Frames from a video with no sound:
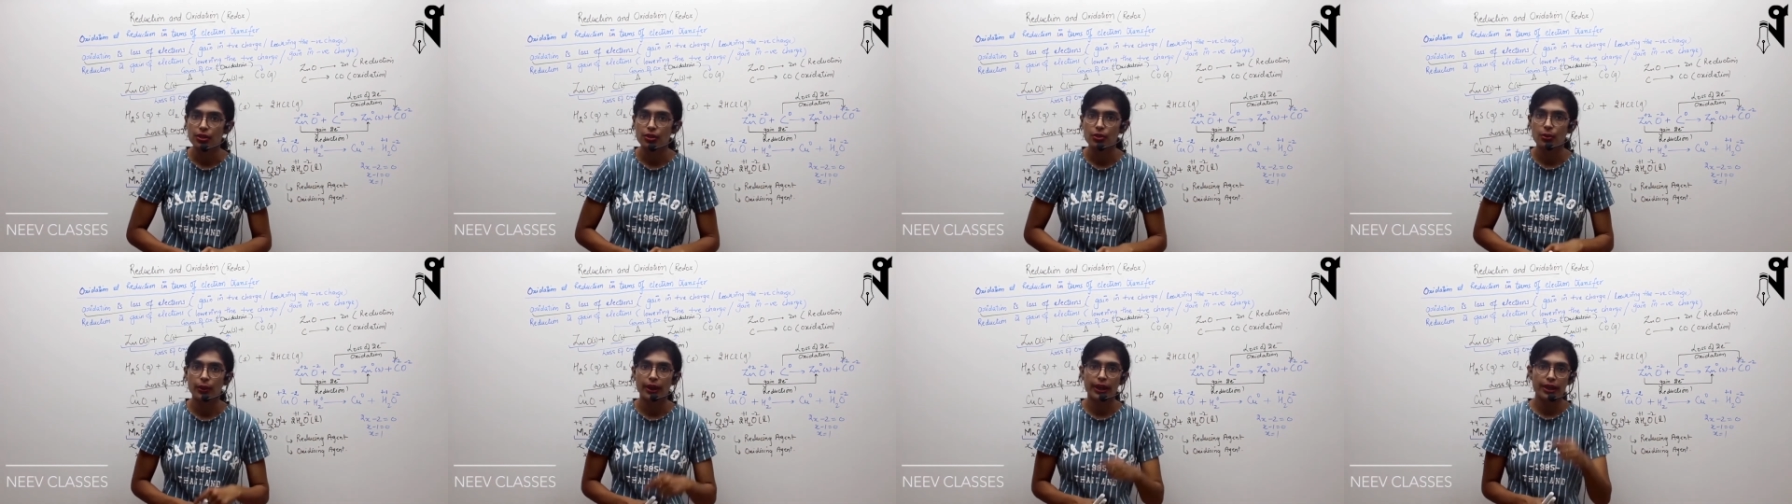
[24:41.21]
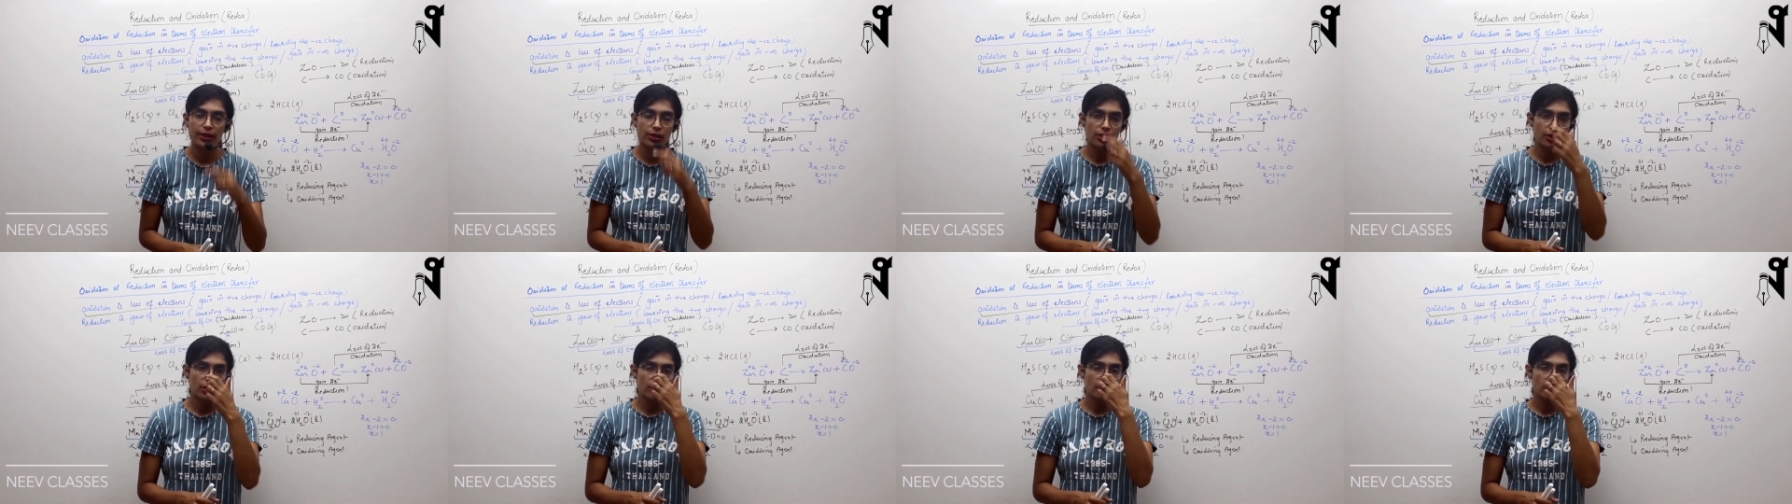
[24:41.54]
So
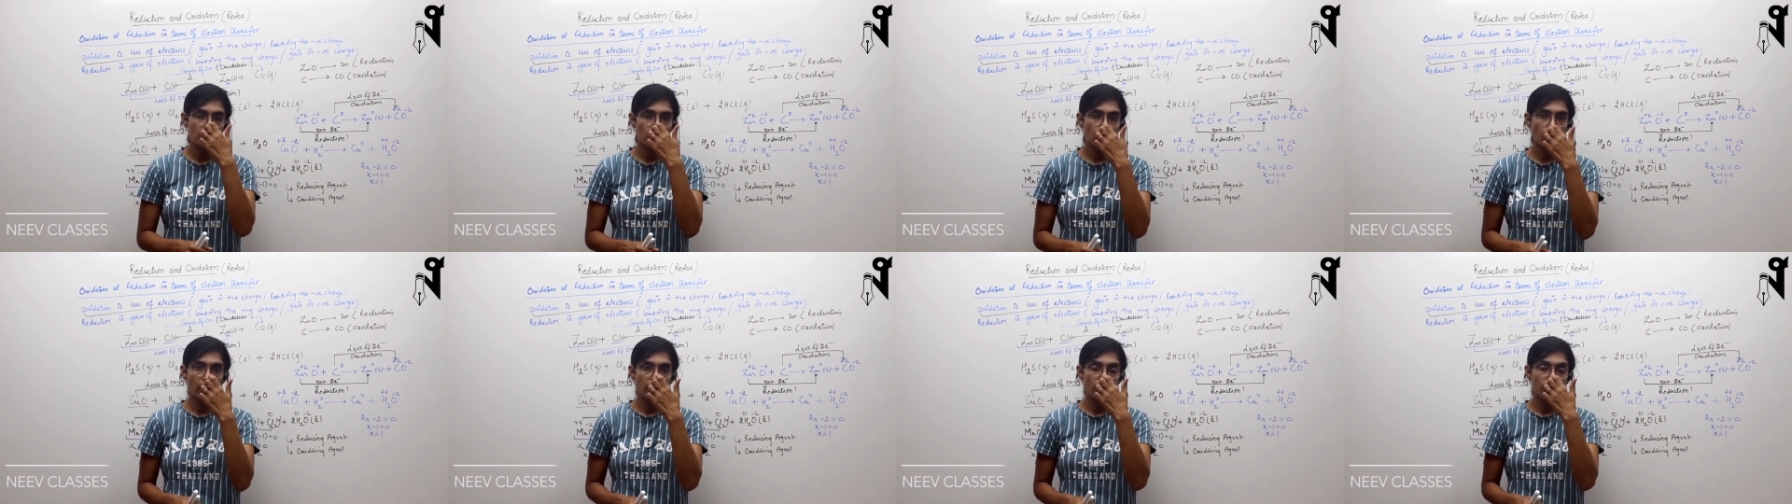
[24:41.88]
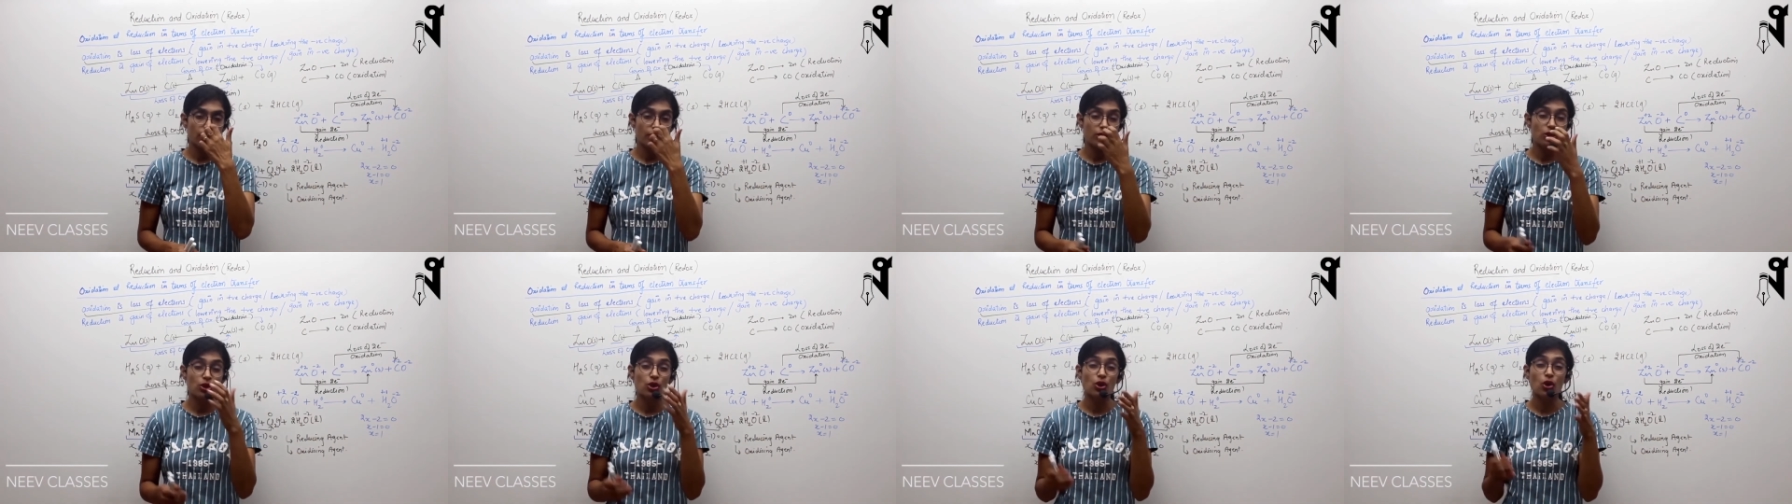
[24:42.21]
agent is the one
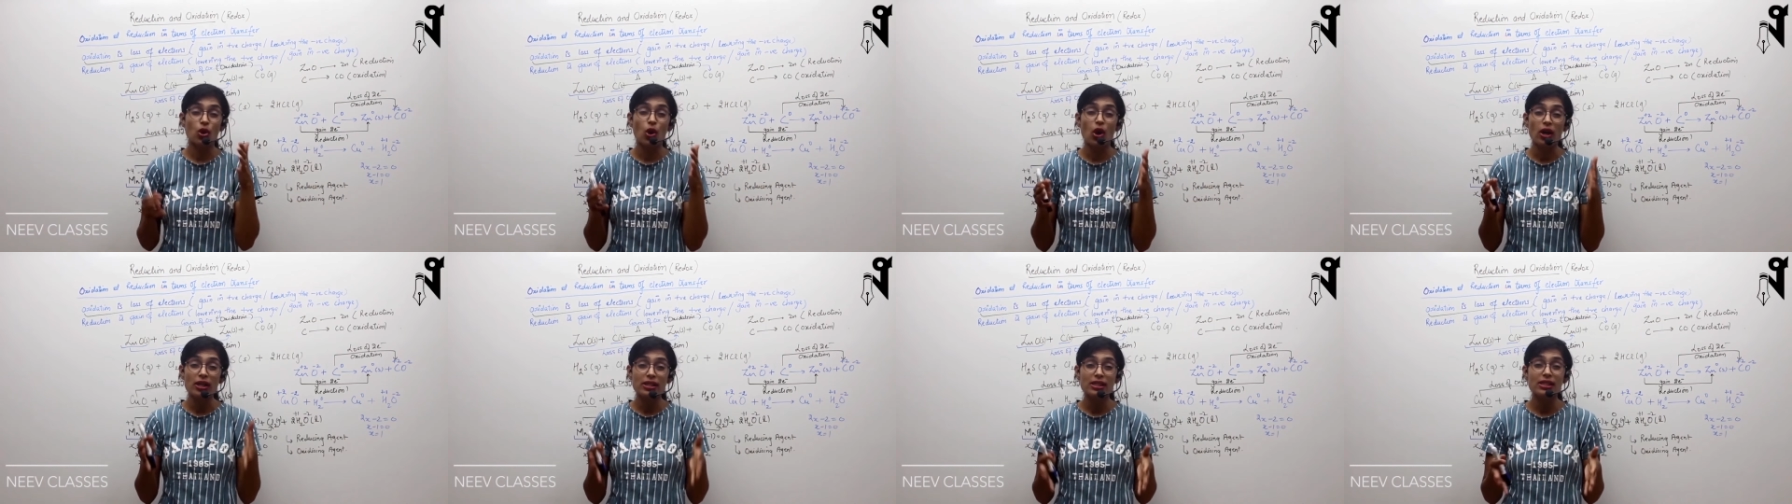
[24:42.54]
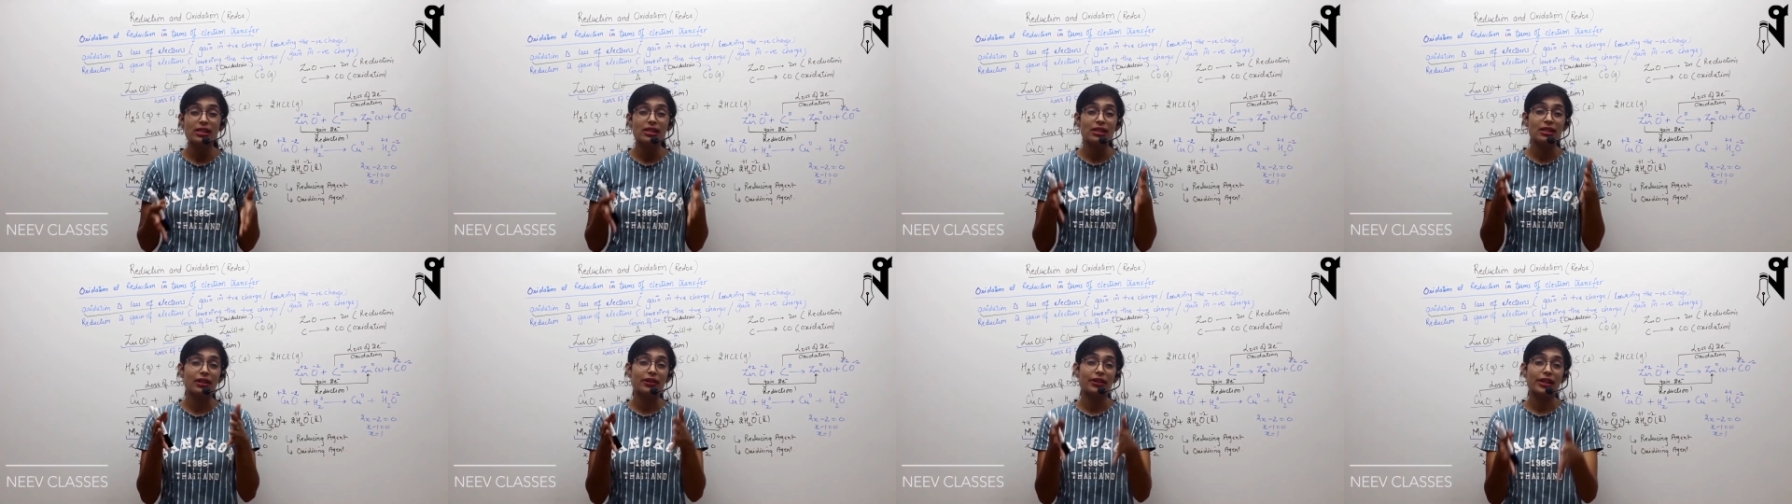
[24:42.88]
which
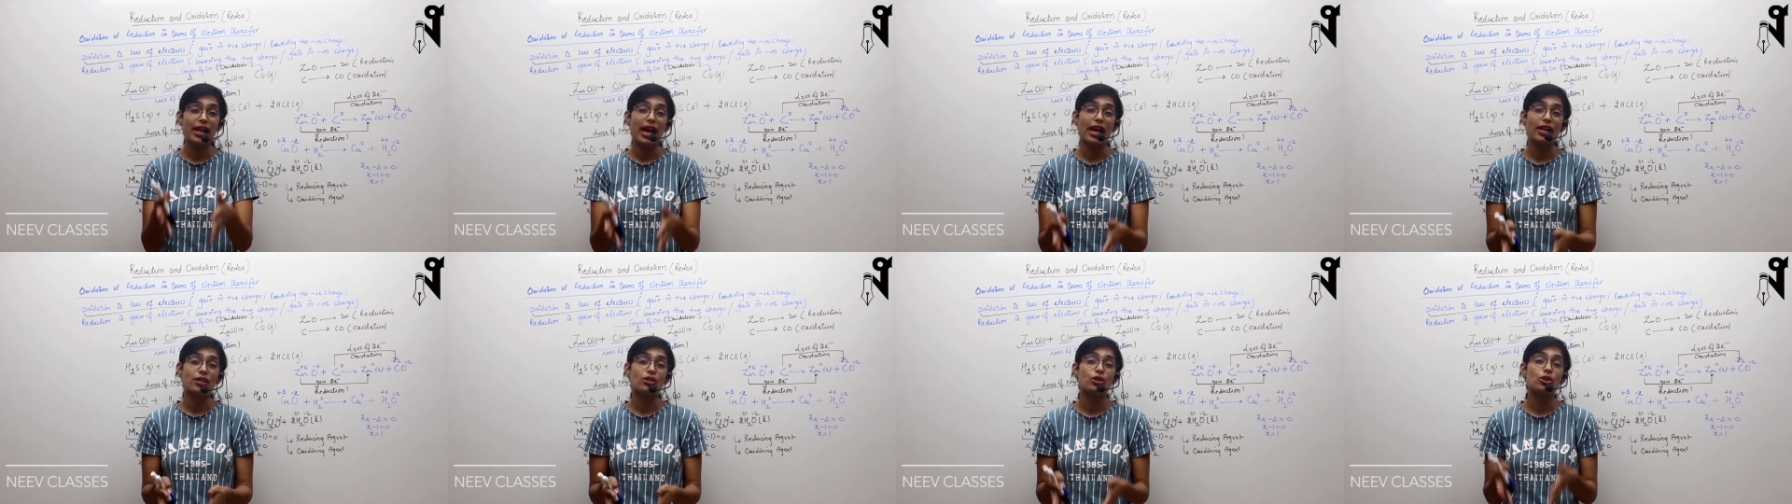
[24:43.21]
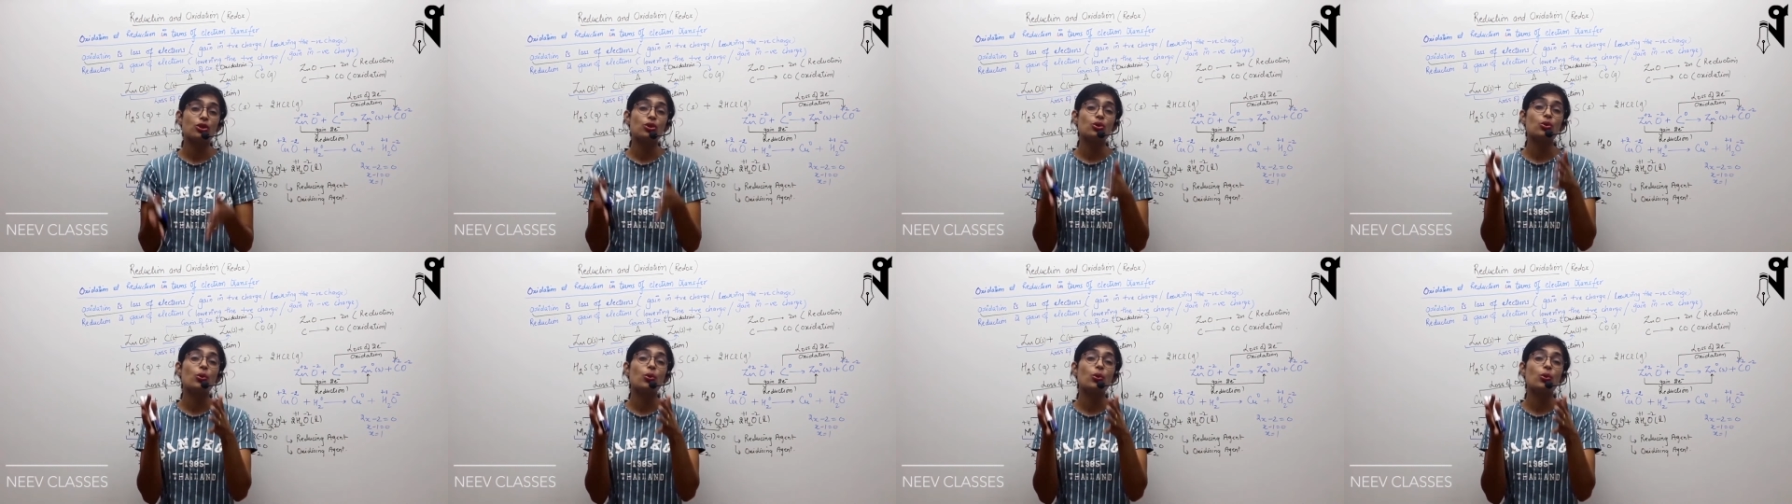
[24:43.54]
causes the reaction